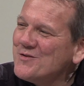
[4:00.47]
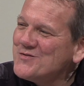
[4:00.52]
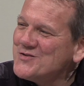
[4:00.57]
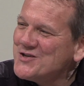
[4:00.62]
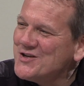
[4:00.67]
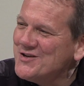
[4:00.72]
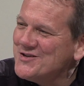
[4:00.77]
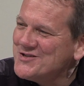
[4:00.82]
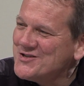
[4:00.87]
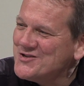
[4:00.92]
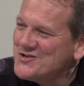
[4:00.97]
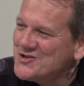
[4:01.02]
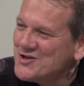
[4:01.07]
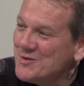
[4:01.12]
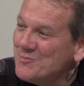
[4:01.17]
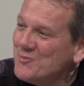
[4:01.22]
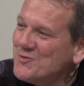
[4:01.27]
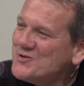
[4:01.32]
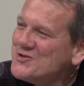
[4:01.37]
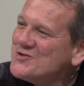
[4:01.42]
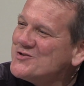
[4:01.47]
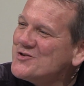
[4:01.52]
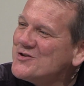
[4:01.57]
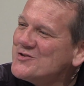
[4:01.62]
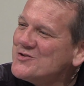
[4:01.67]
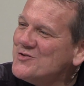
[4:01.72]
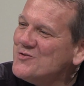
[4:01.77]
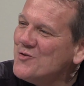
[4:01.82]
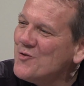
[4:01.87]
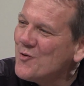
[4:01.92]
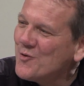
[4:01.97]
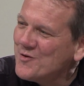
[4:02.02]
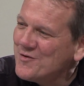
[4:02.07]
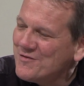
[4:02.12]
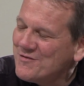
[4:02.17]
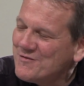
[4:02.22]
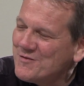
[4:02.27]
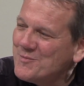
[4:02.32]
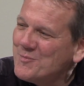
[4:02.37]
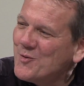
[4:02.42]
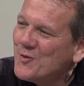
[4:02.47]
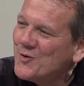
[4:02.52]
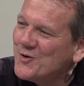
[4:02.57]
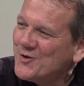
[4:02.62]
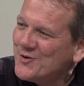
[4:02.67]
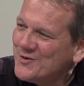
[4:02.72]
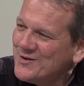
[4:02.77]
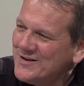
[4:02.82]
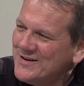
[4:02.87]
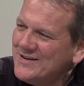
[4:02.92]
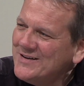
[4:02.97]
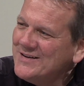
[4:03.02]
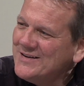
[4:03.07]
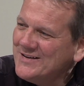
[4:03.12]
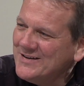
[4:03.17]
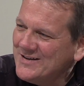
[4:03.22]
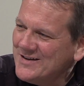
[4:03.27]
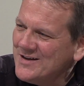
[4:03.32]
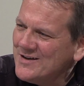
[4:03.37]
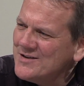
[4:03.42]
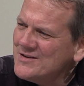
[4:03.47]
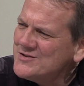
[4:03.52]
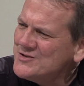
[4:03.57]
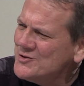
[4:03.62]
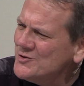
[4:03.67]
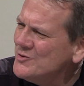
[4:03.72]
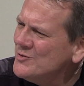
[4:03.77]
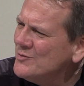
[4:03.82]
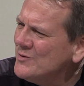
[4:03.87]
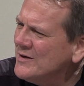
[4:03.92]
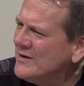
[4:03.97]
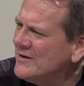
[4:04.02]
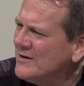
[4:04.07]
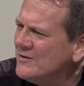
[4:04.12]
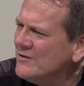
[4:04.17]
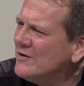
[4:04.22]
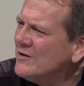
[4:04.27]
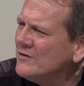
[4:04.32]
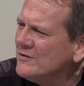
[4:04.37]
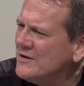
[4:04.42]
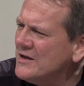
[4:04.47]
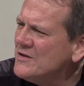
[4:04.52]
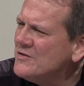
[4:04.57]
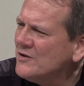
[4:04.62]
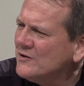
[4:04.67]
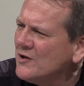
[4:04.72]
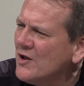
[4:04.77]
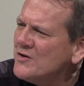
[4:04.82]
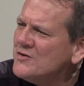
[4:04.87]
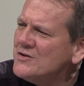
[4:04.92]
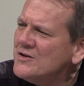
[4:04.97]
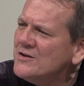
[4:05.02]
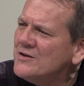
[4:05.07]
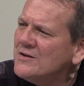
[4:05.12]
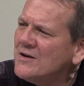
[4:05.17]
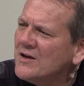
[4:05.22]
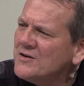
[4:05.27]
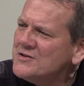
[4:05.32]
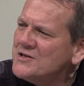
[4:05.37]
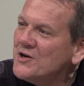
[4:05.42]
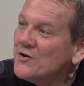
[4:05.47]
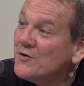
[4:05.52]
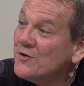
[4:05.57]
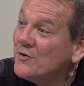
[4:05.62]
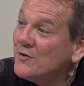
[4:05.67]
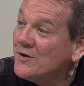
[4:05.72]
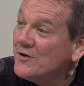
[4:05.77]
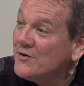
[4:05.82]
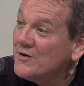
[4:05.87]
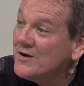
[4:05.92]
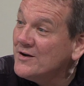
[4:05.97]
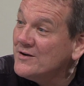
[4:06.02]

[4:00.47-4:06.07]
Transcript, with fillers: of citizenship, which is just north of the border. Yes. Uh, to uh, in the London, Ontario area.